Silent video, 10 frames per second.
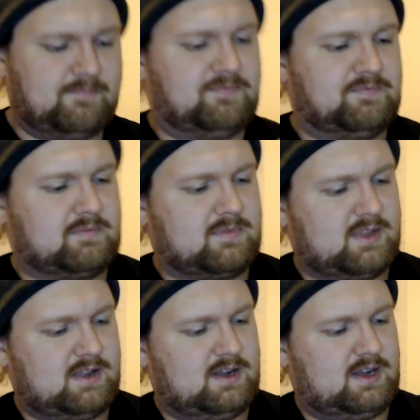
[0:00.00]

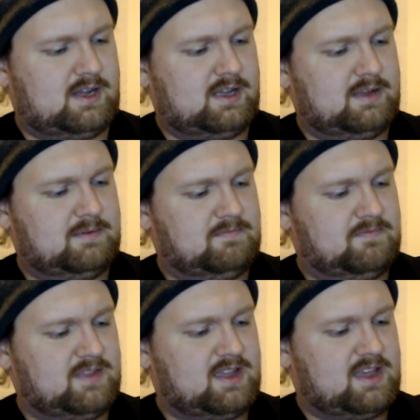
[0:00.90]

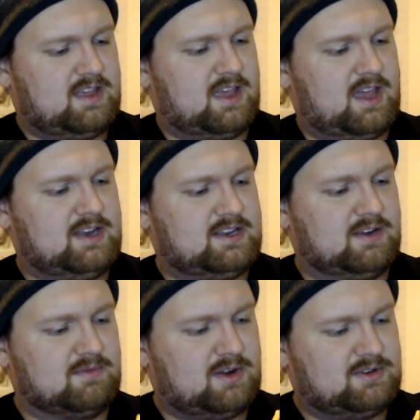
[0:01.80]
Head can
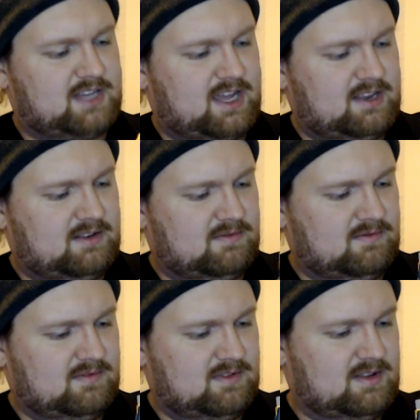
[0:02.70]
rotate,
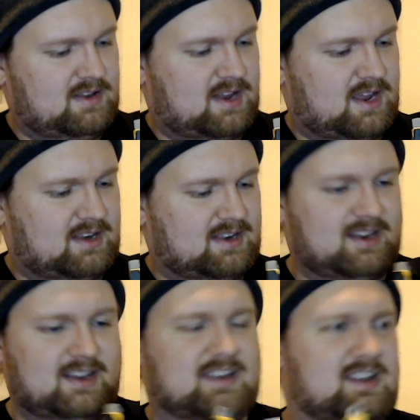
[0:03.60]
and
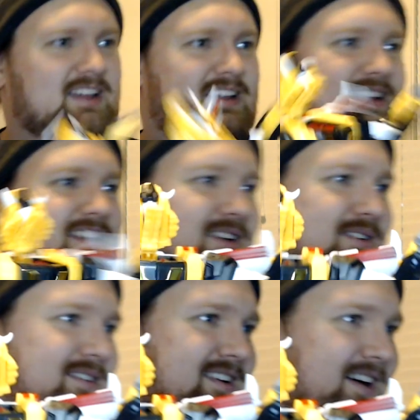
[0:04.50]

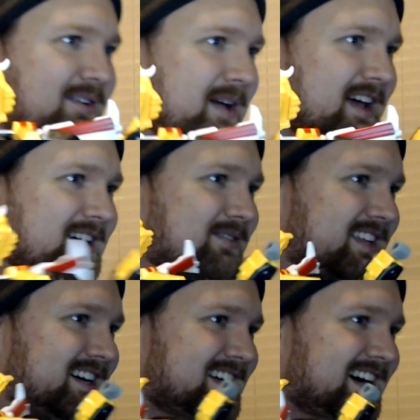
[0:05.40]
don't make him look
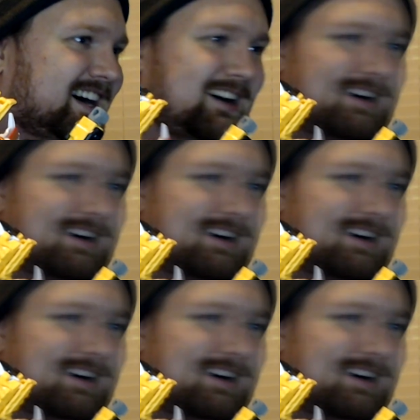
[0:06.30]
up.